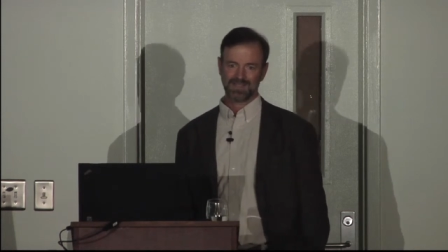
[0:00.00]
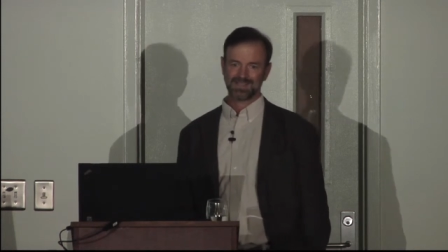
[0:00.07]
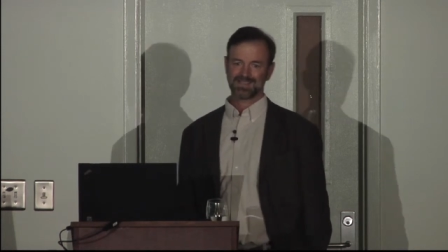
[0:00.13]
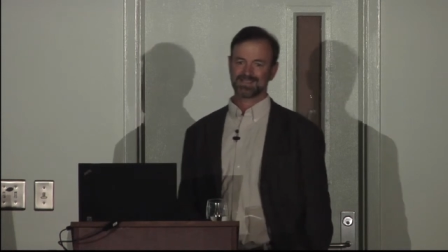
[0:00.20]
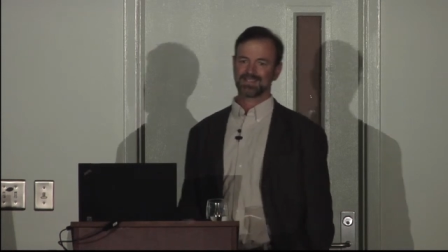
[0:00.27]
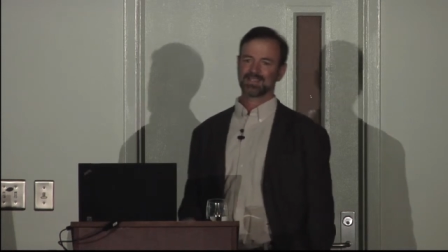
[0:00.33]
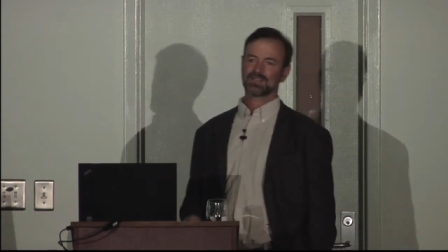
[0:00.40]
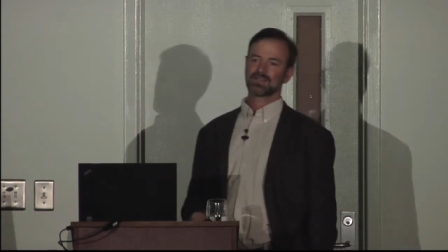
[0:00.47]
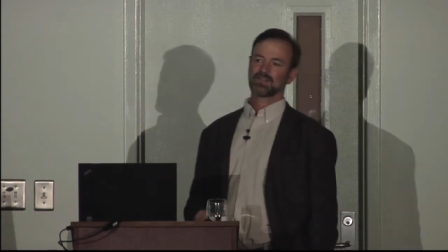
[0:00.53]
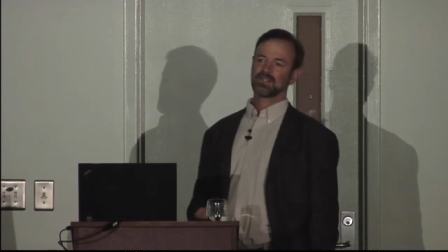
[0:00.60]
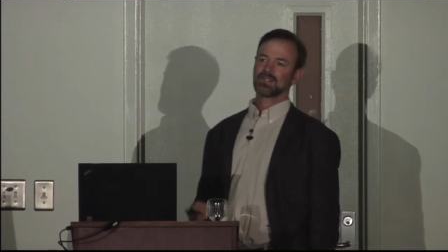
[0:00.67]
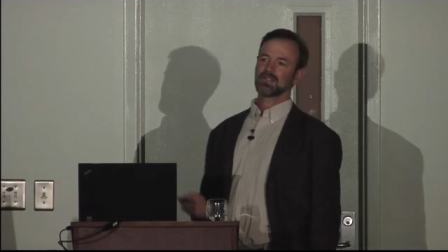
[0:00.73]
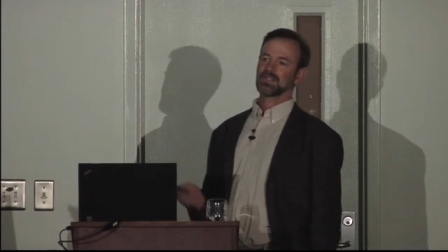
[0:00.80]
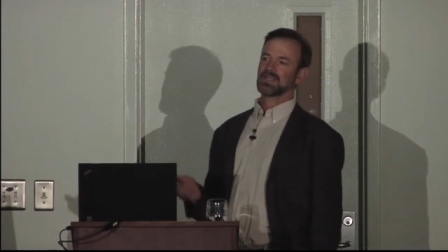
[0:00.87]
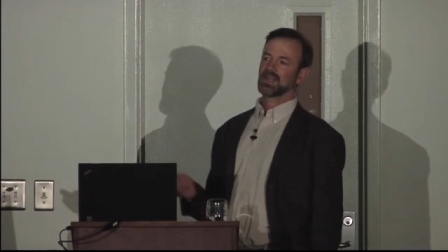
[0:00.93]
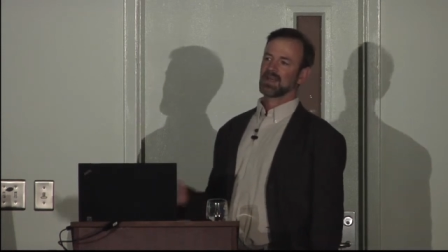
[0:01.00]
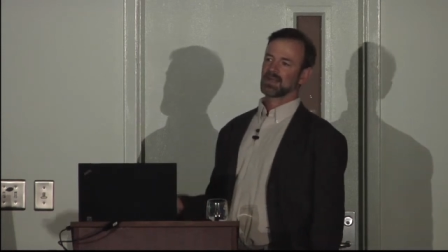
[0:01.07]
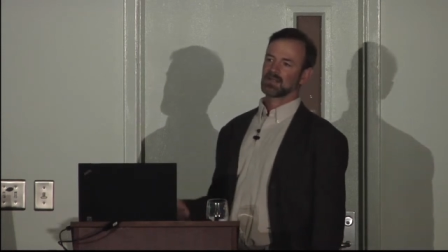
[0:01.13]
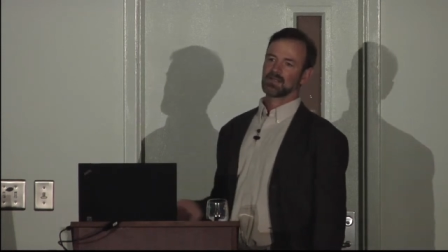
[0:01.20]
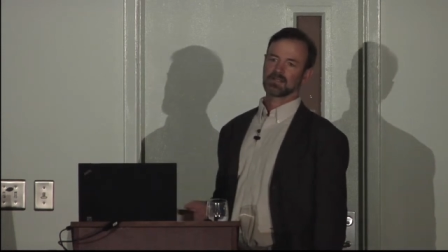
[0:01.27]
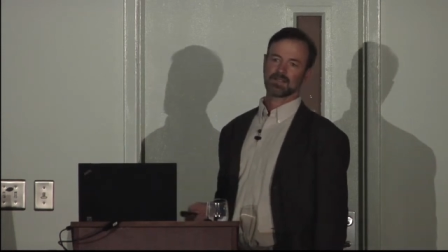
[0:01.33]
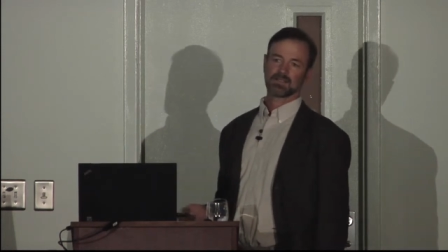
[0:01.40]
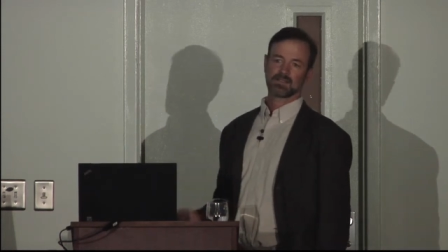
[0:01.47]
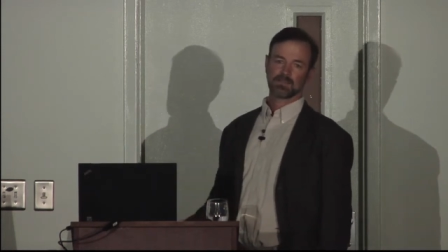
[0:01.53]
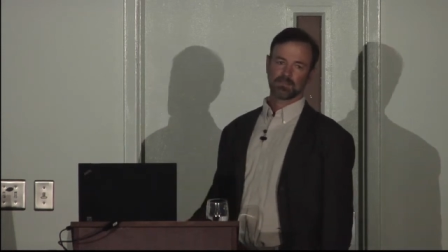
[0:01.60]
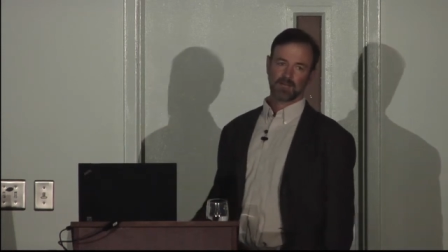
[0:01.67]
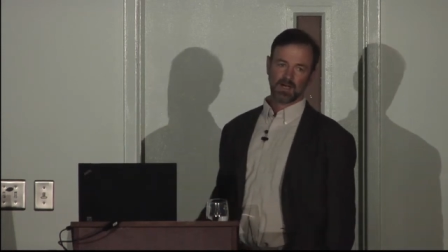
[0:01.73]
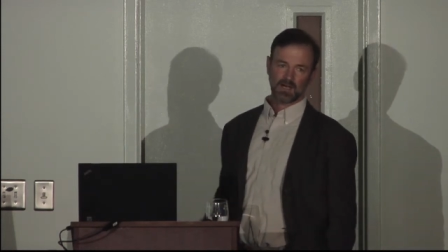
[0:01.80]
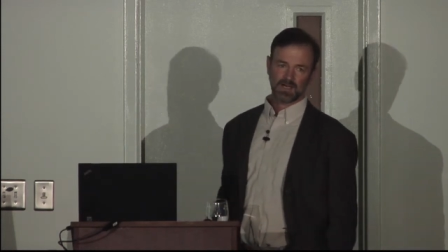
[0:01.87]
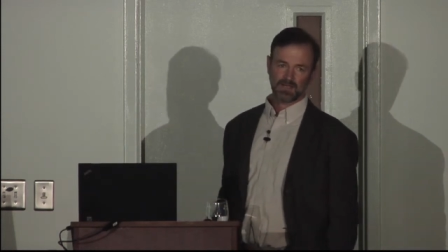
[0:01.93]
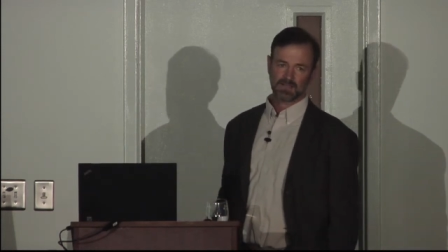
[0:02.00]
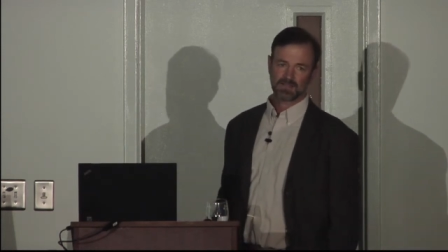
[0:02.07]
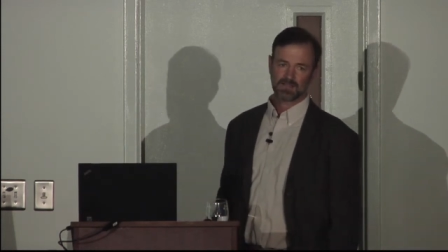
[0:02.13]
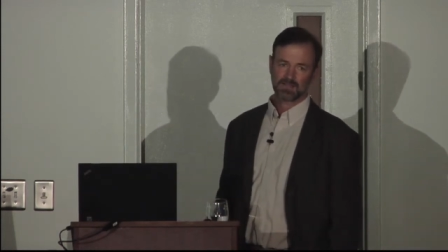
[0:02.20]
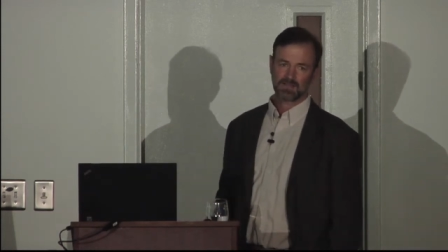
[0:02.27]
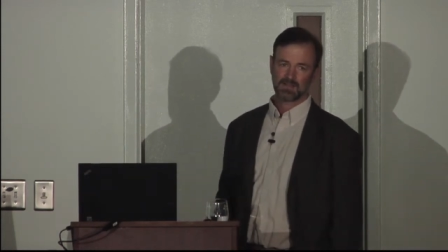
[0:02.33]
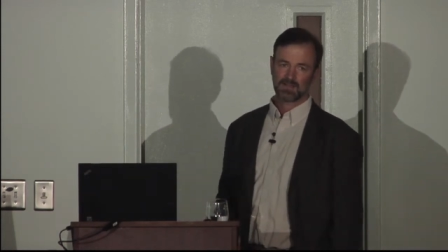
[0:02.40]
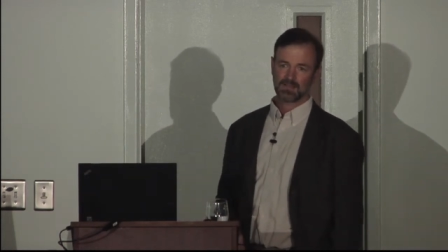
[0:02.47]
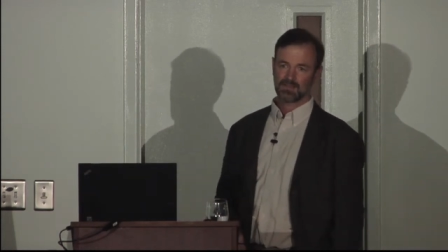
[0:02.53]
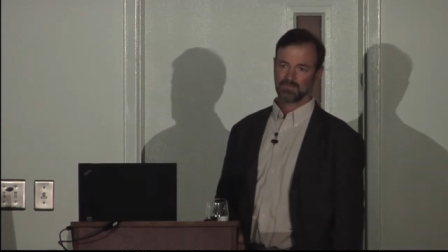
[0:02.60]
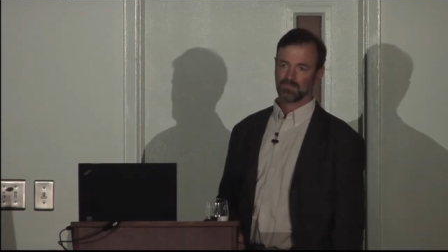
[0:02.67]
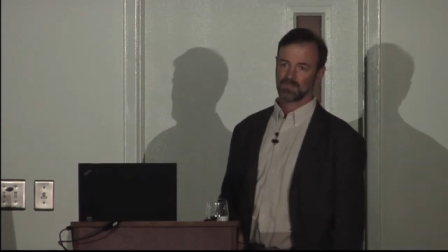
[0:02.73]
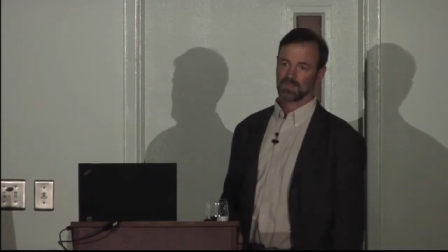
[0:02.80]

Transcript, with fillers: and essentially catalog its demise. Um,